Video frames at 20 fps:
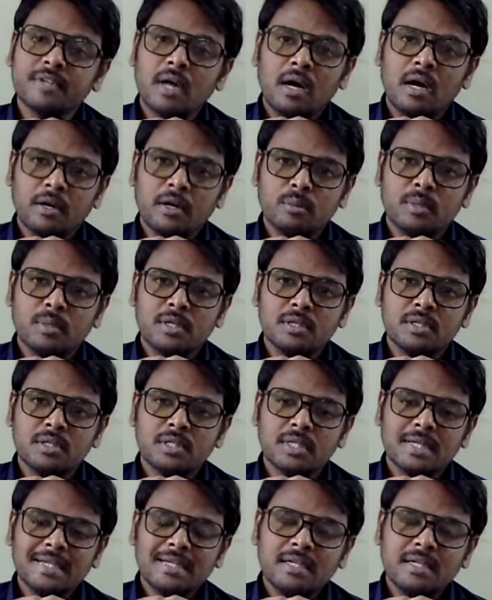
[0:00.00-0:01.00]

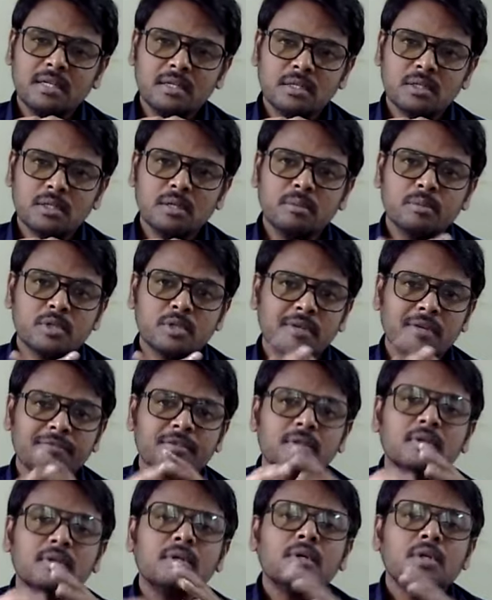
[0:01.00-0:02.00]
arguments in terms of
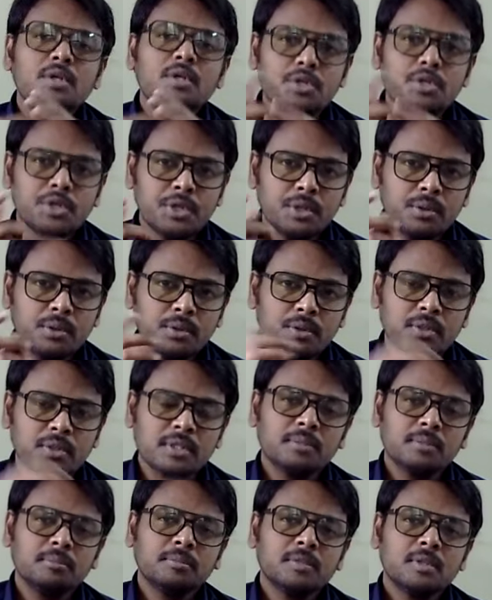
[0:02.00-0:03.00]

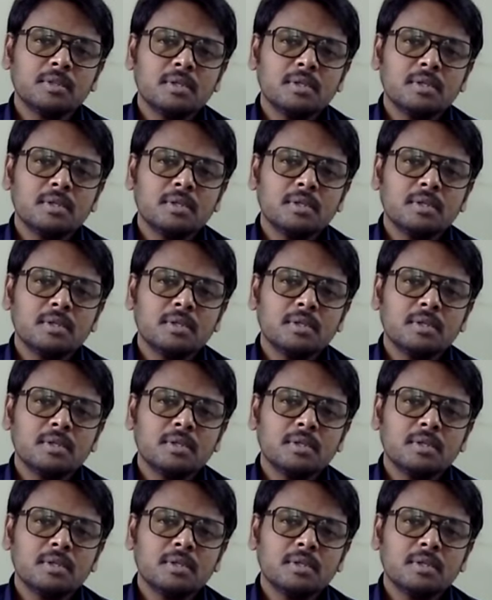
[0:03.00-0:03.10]
truth,